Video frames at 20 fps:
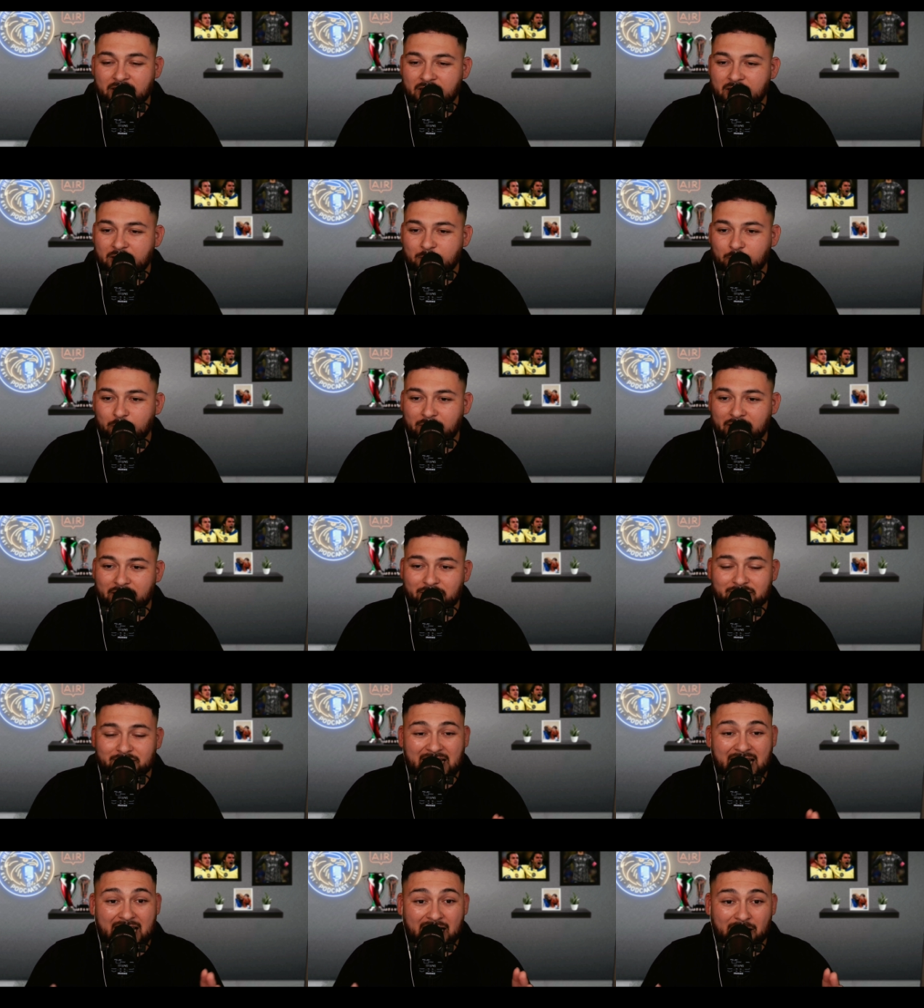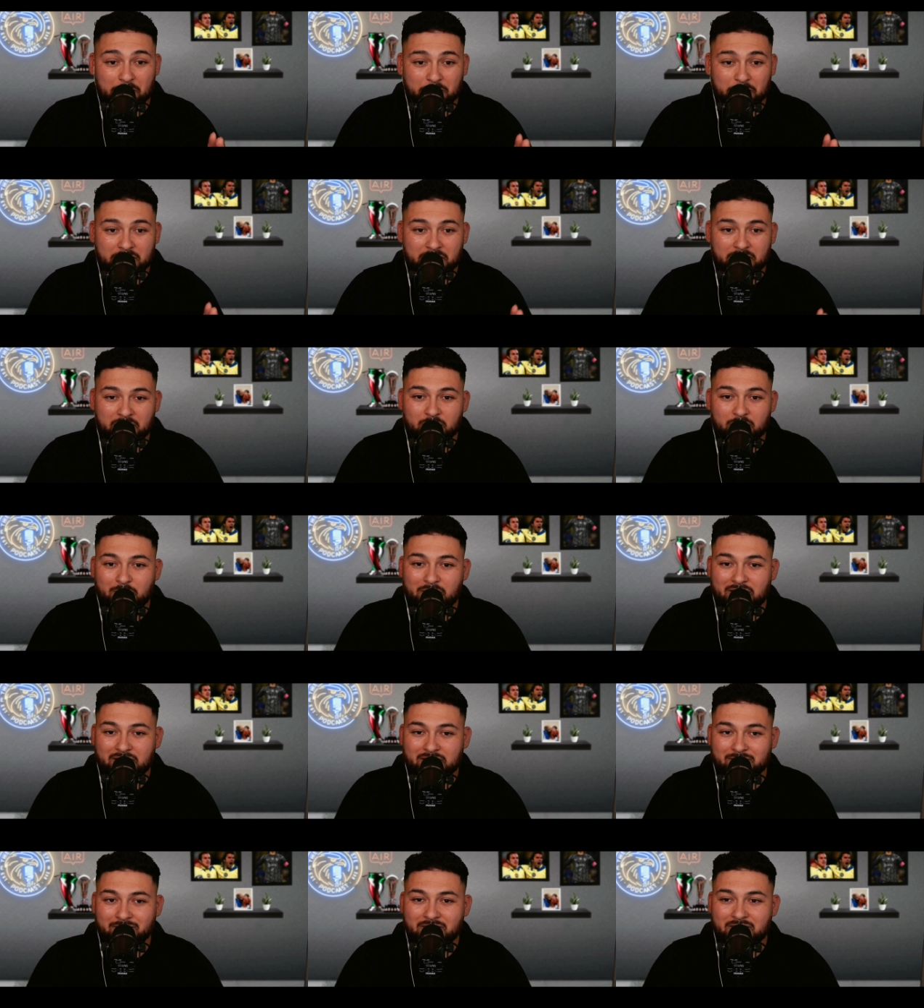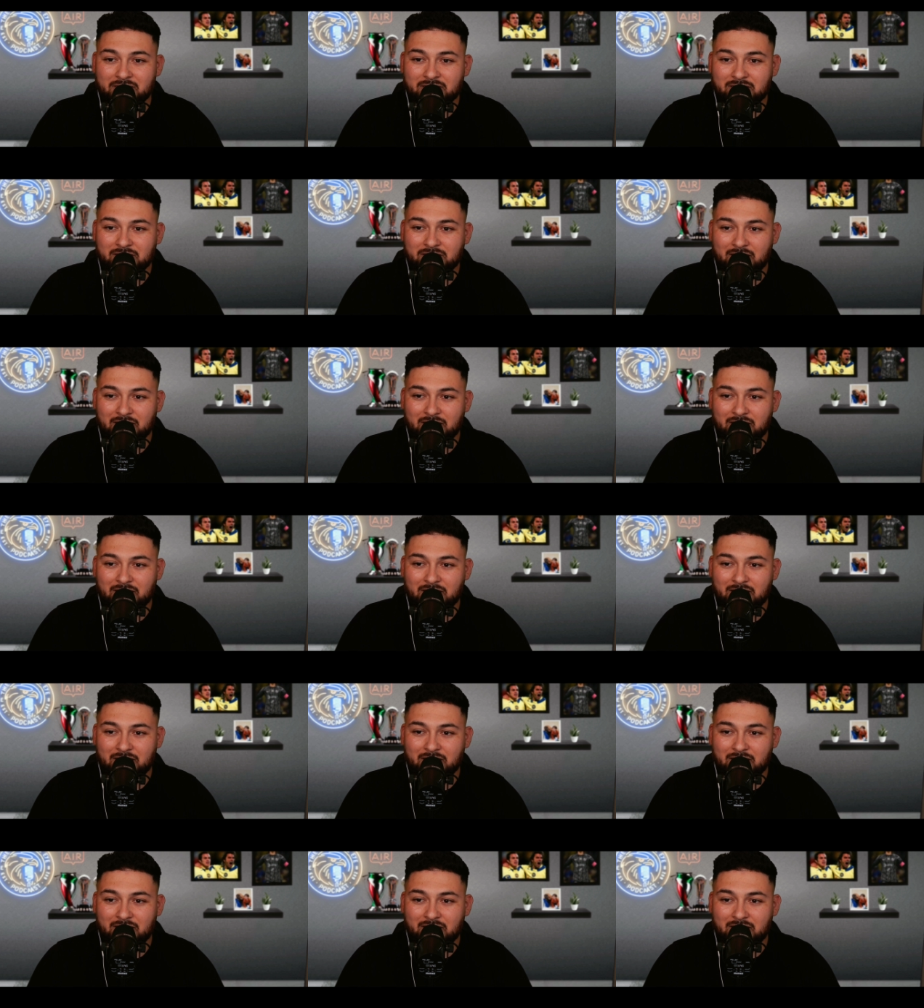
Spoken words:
players out because of this.